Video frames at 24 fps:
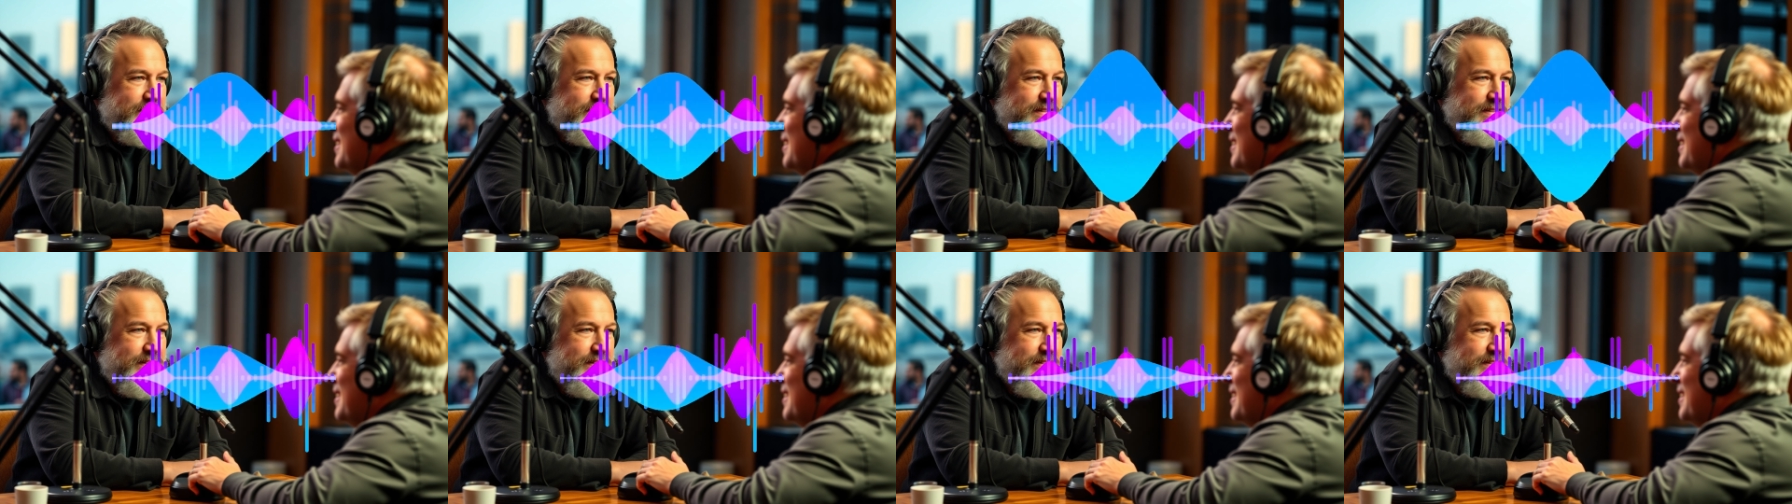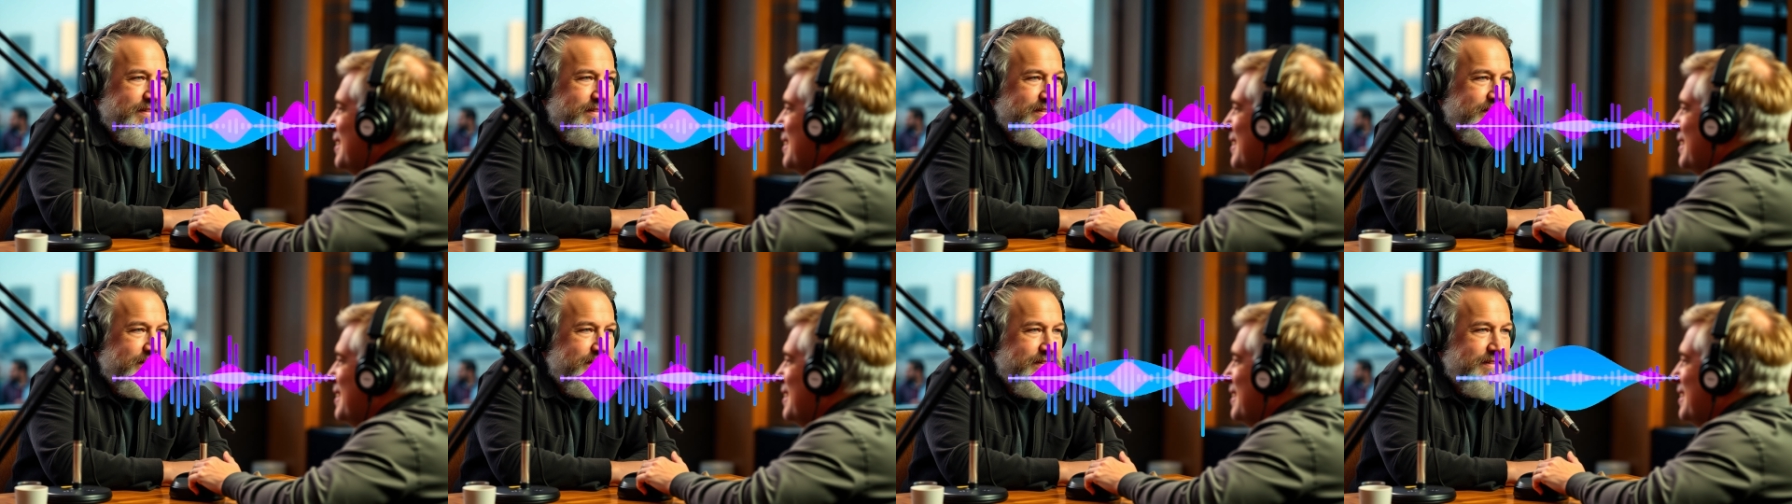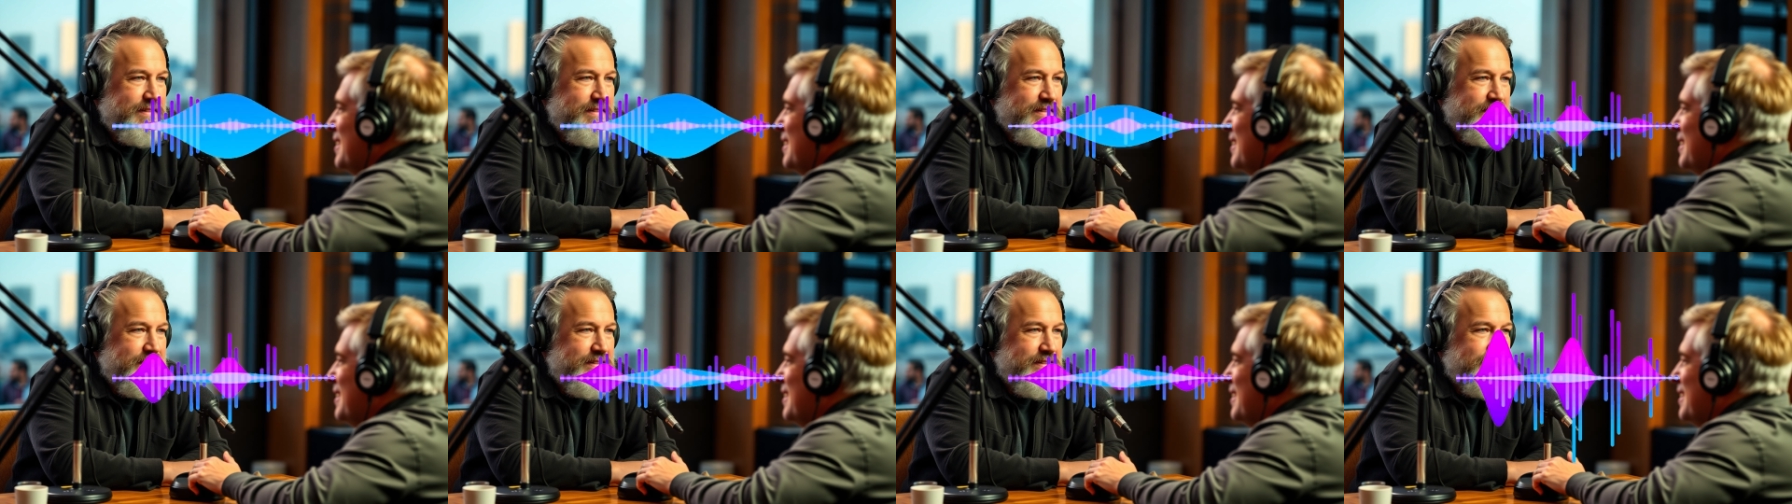analogy.
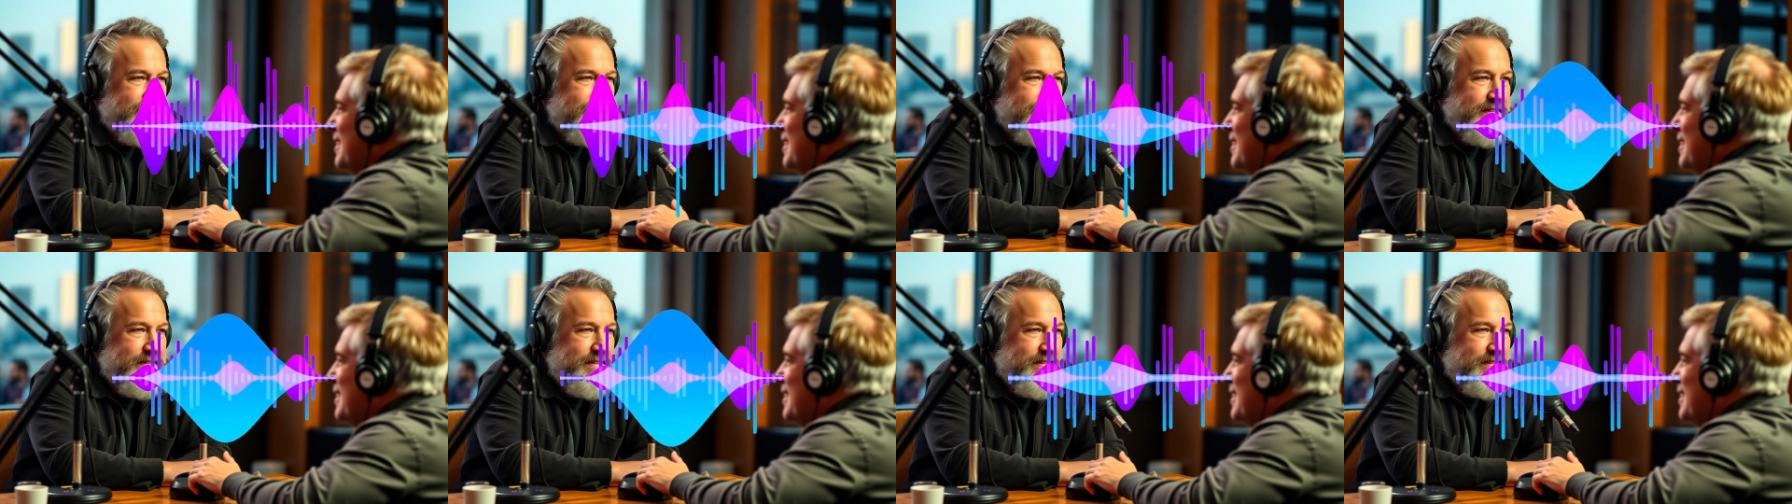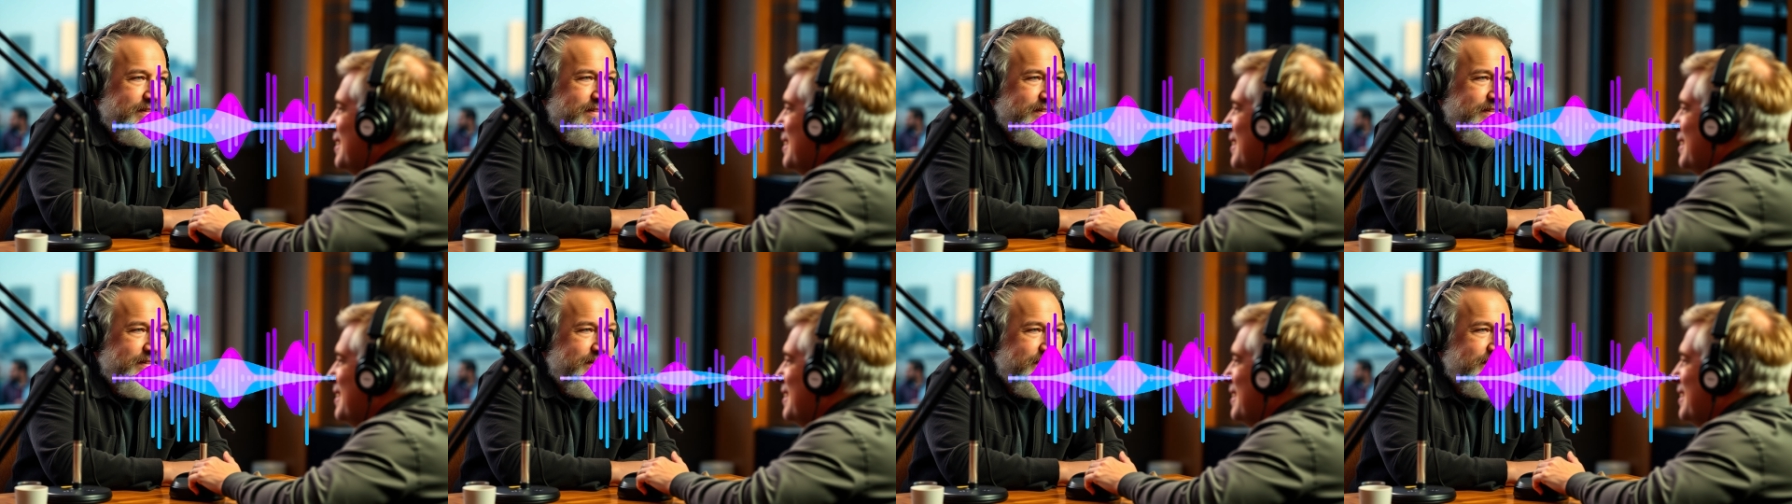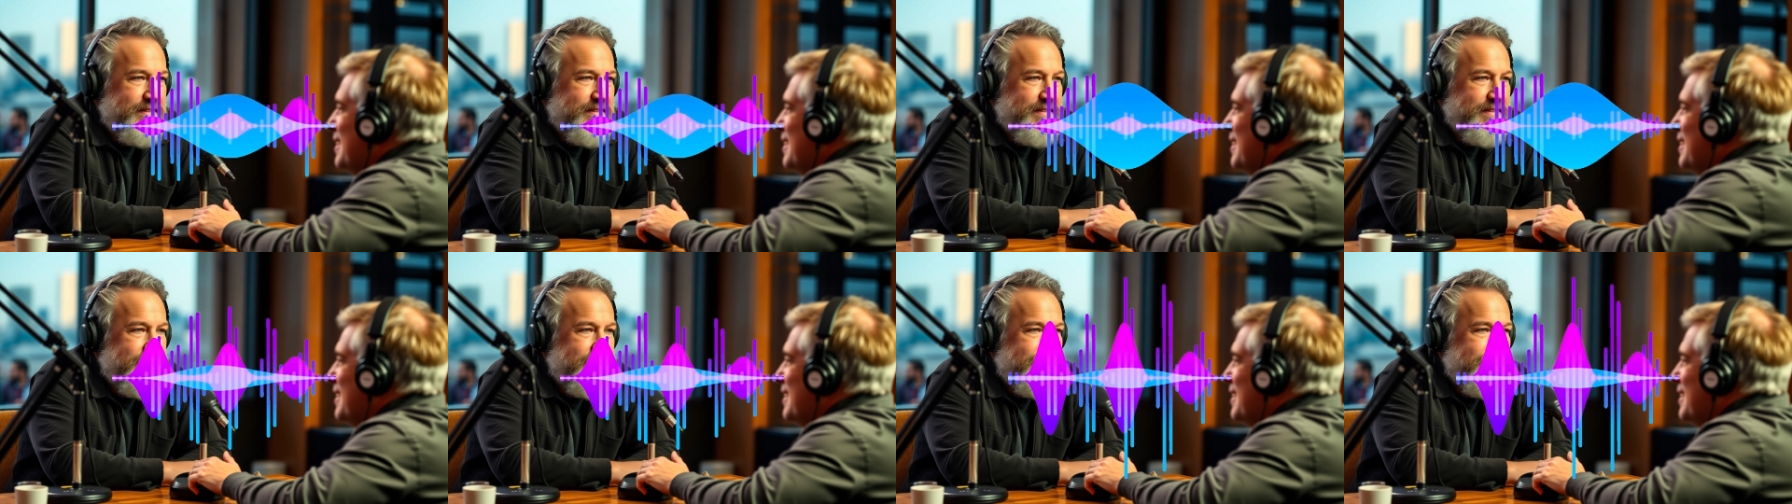He
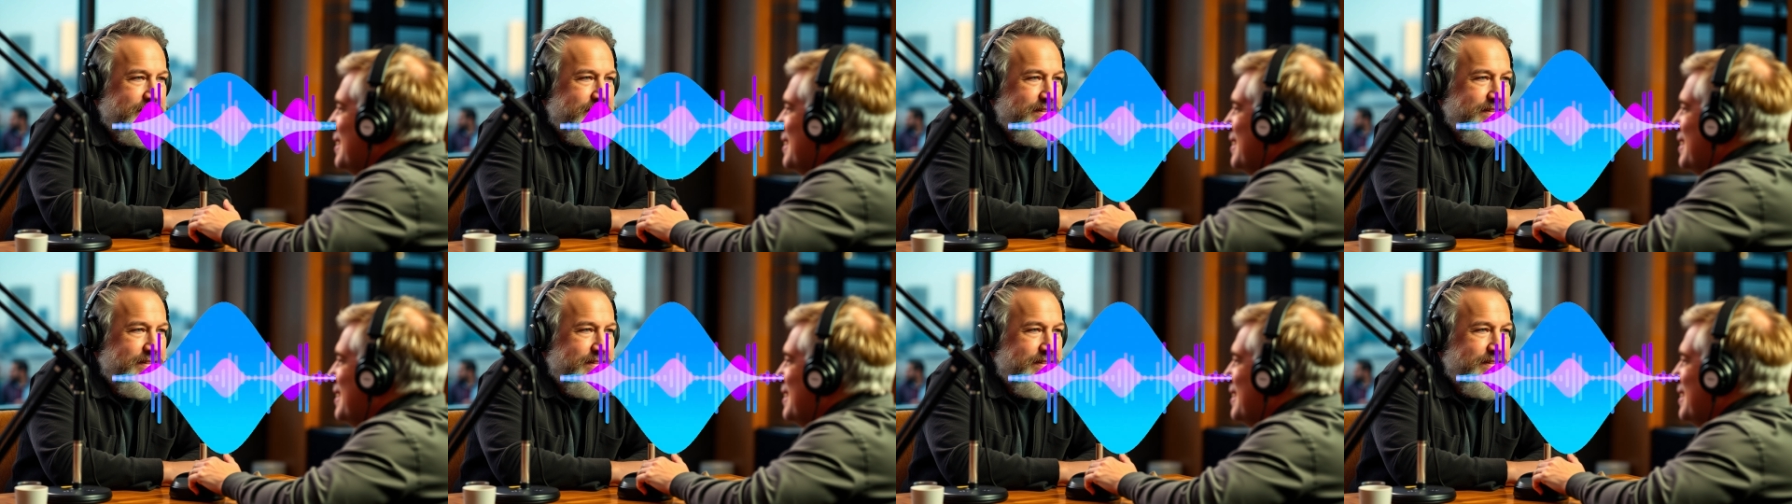compares,